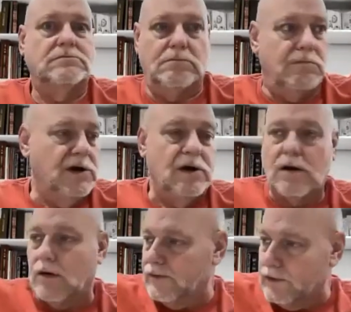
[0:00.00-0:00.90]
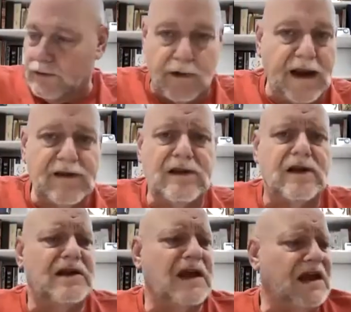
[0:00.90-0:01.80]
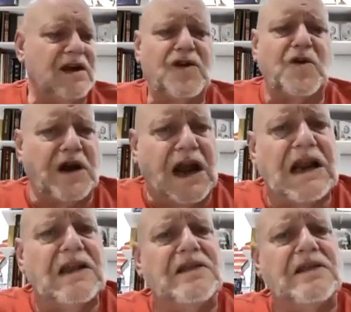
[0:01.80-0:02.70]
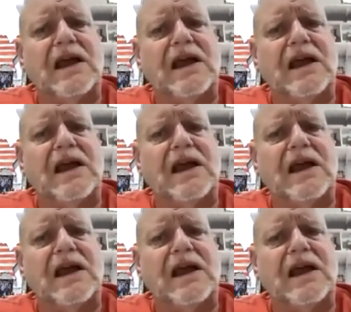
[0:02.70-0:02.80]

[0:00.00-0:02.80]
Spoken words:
miracles and raising the dead and creating